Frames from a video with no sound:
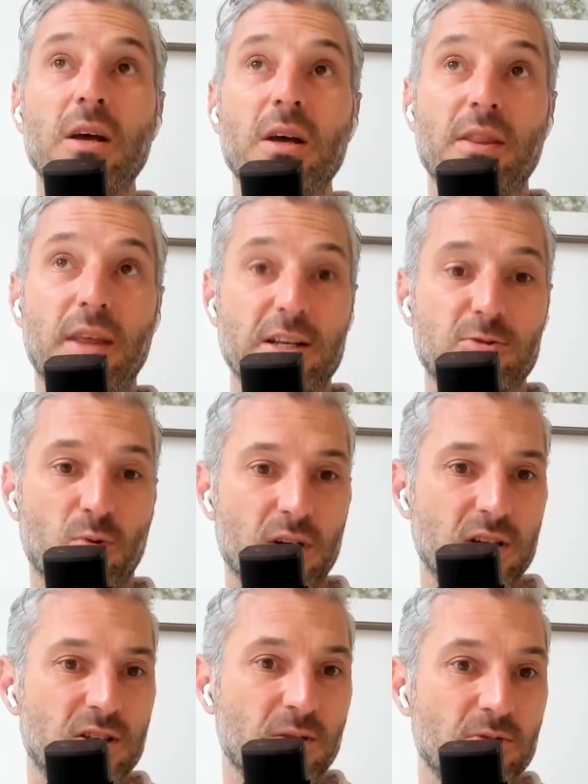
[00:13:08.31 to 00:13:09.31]
that's what is
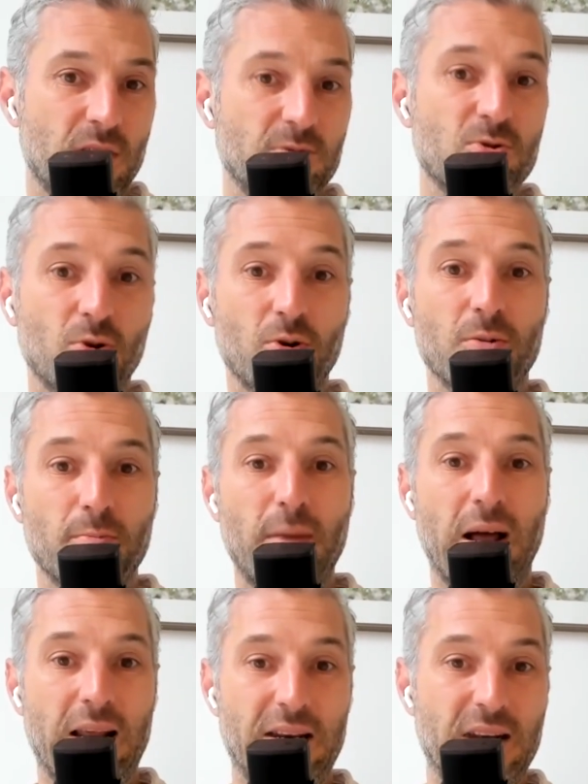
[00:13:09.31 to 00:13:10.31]
sometimes called
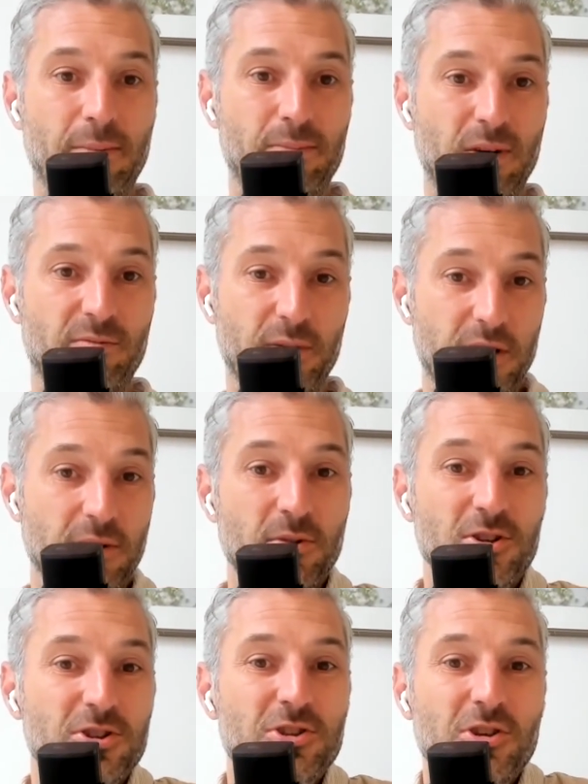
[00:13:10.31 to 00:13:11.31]
maladaptive. But I'm
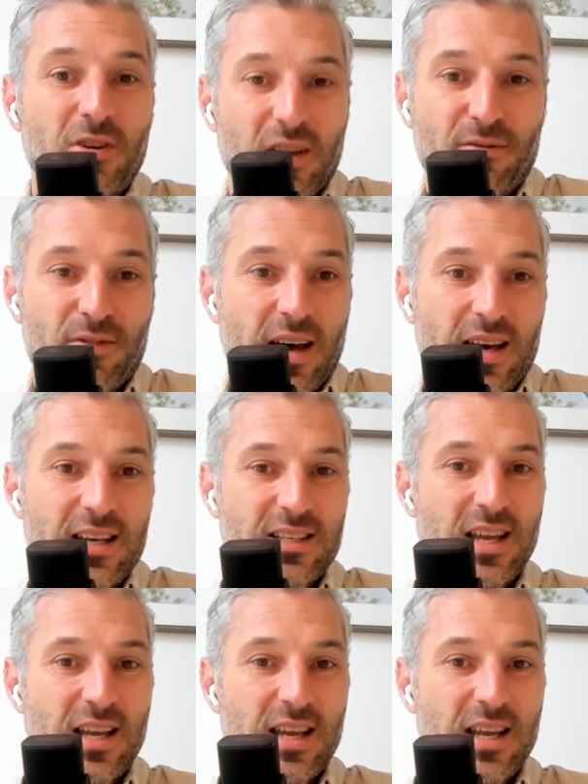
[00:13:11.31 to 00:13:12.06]
not sure if that is